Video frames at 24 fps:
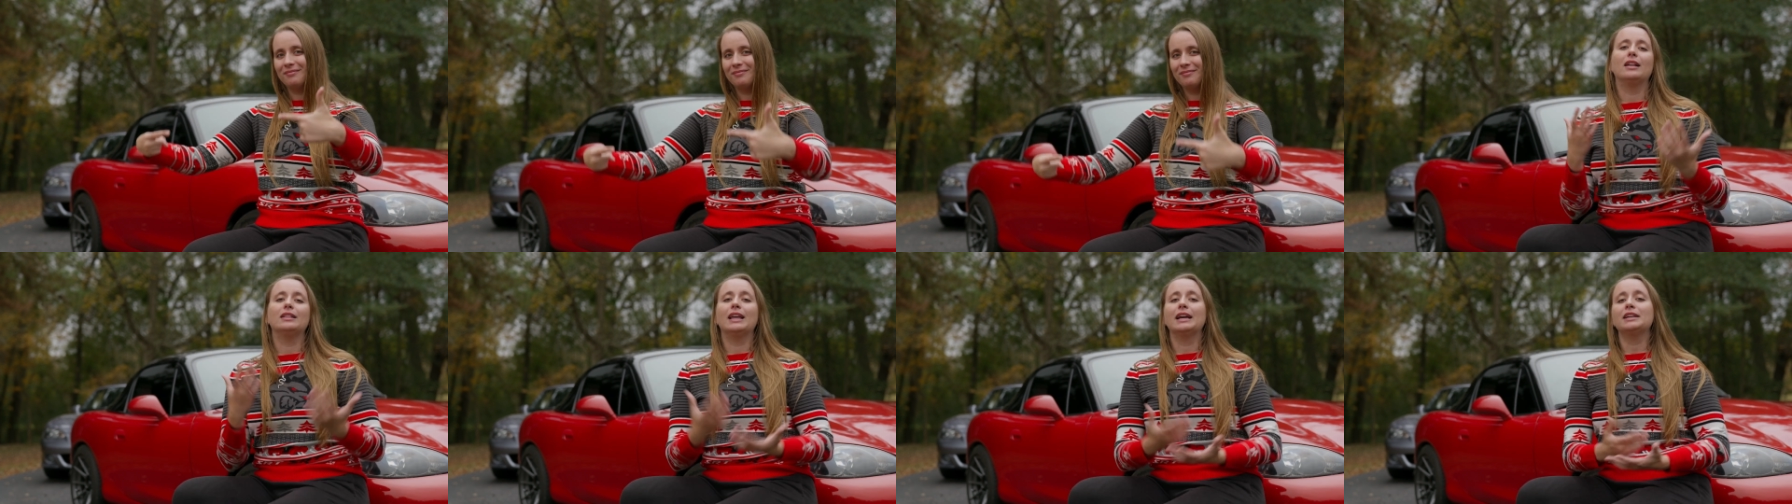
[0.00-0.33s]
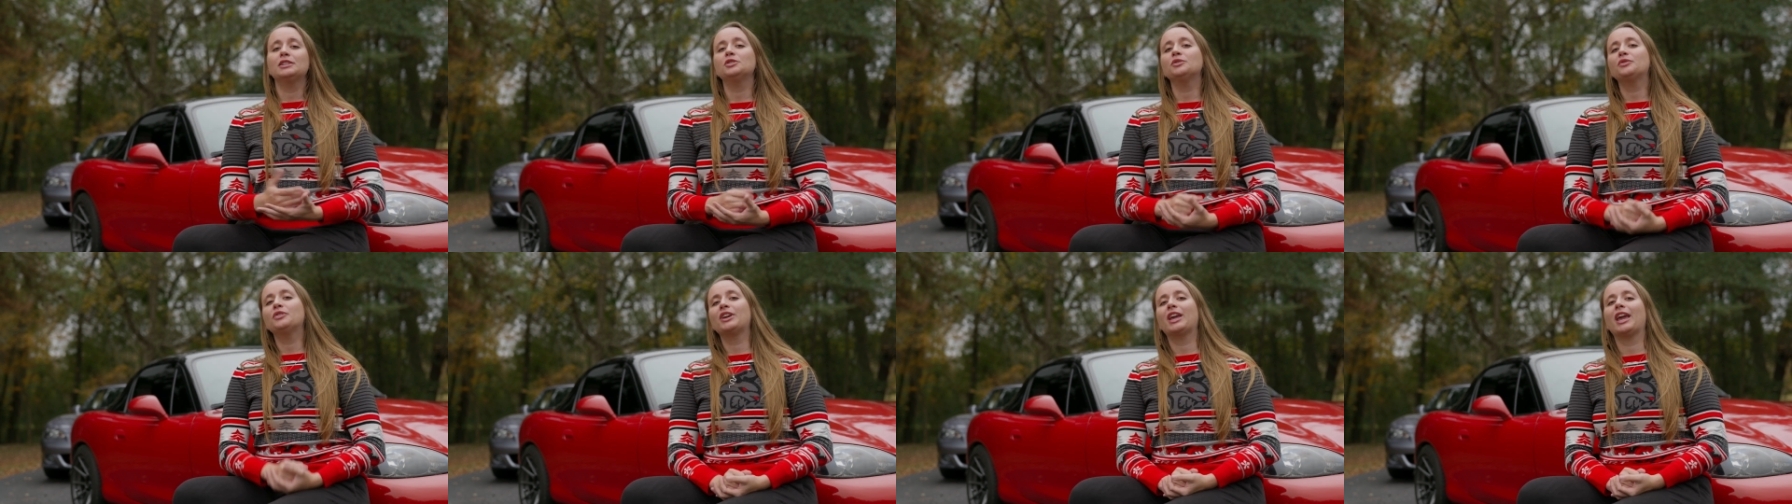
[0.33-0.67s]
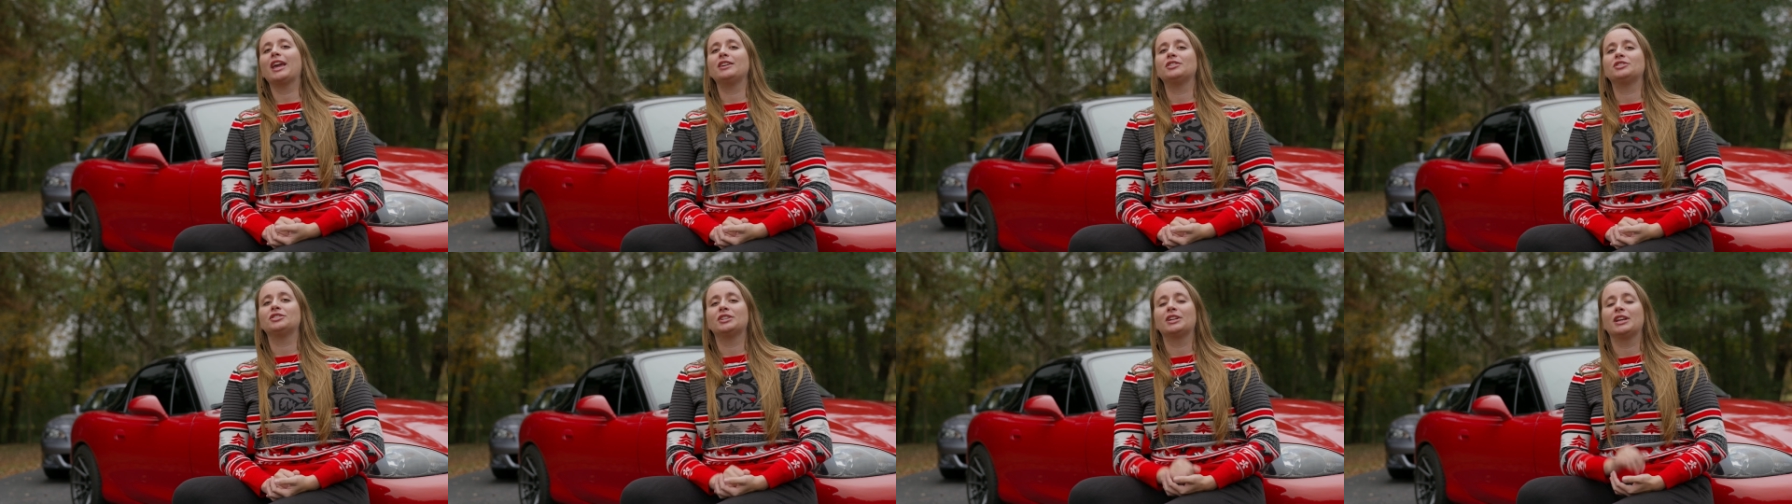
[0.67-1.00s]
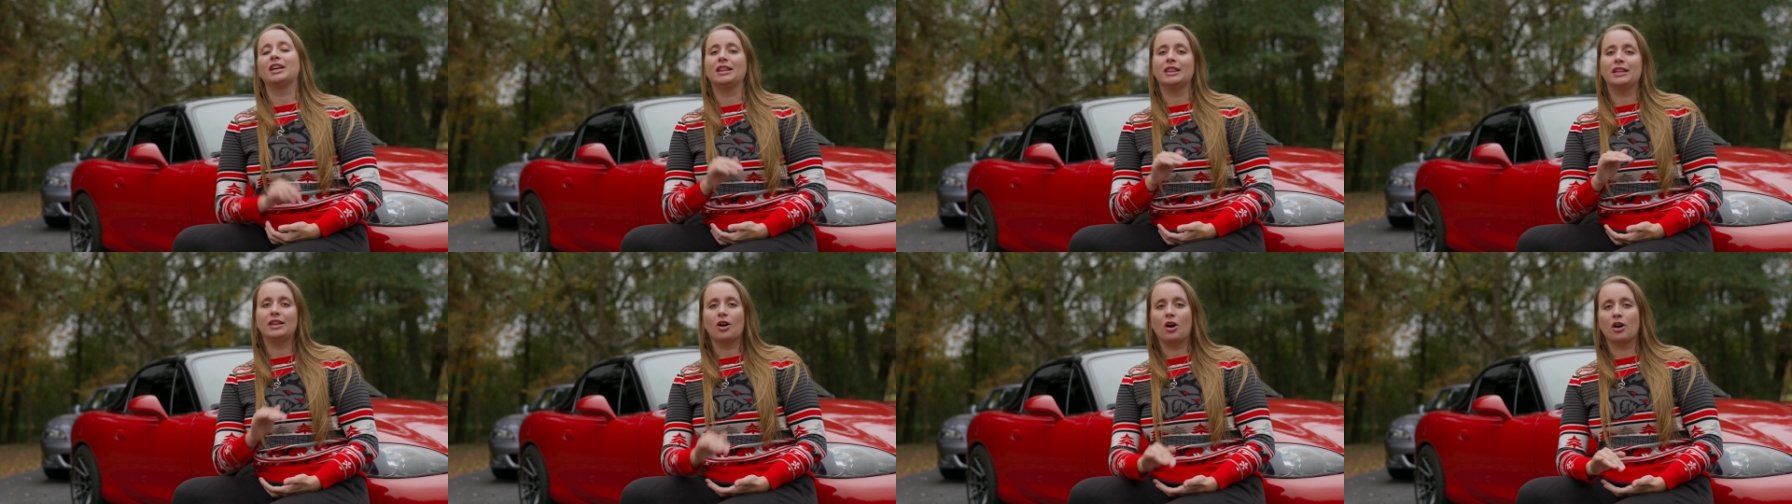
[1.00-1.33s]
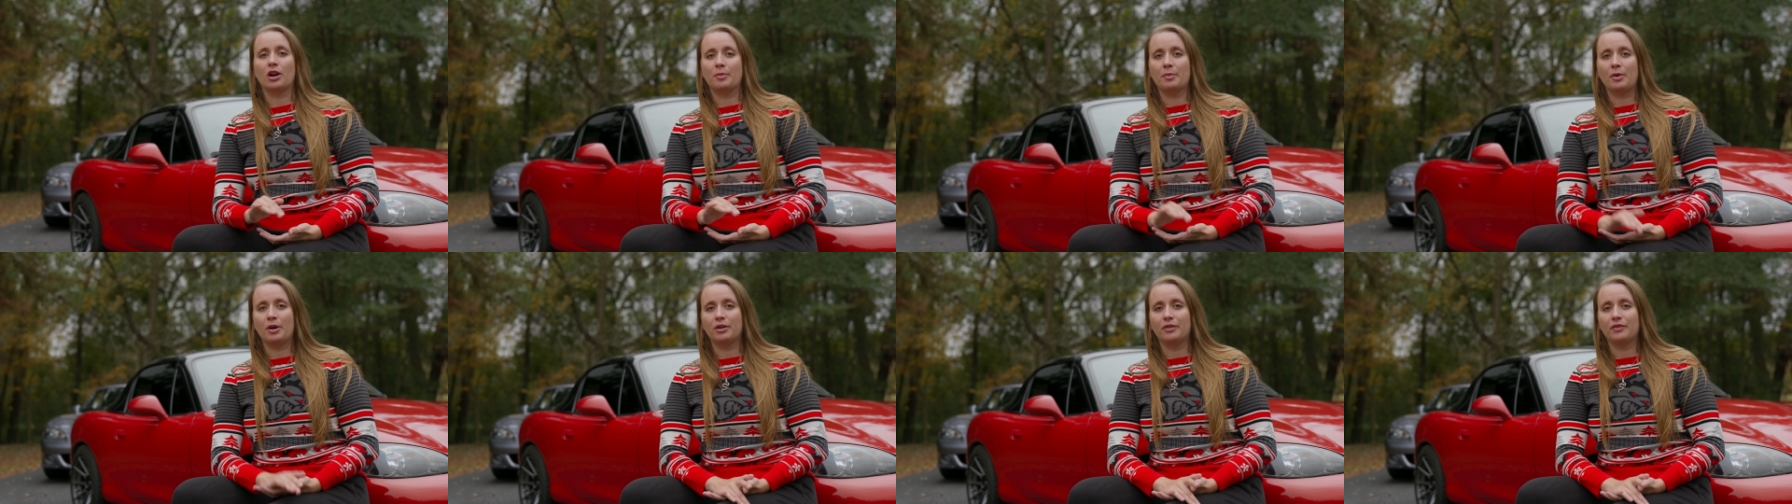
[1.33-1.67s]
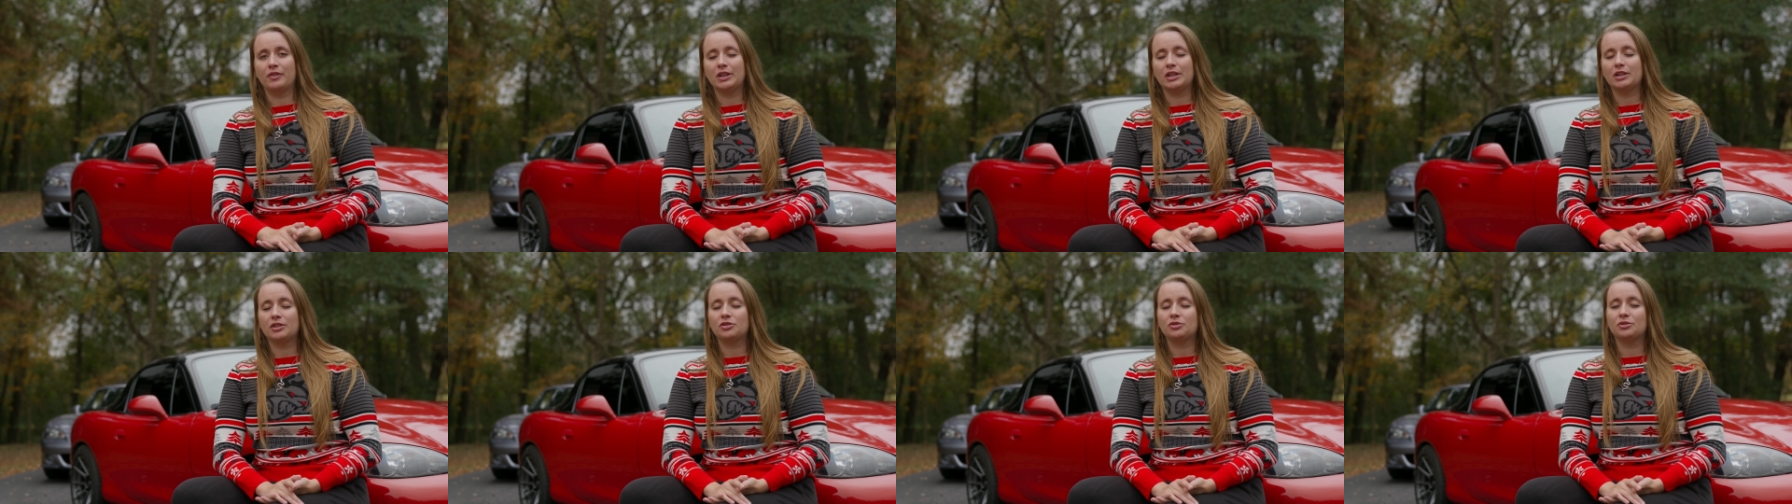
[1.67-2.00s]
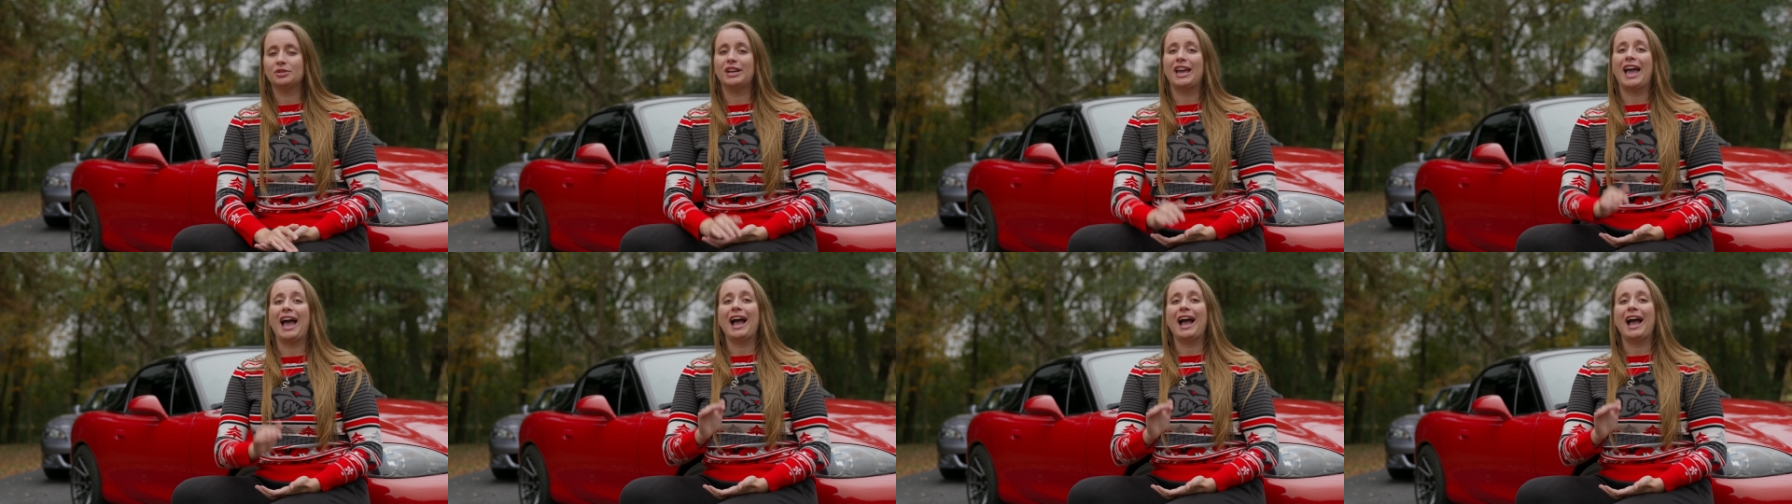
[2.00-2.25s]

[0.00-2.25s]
Electrification in the automotive industry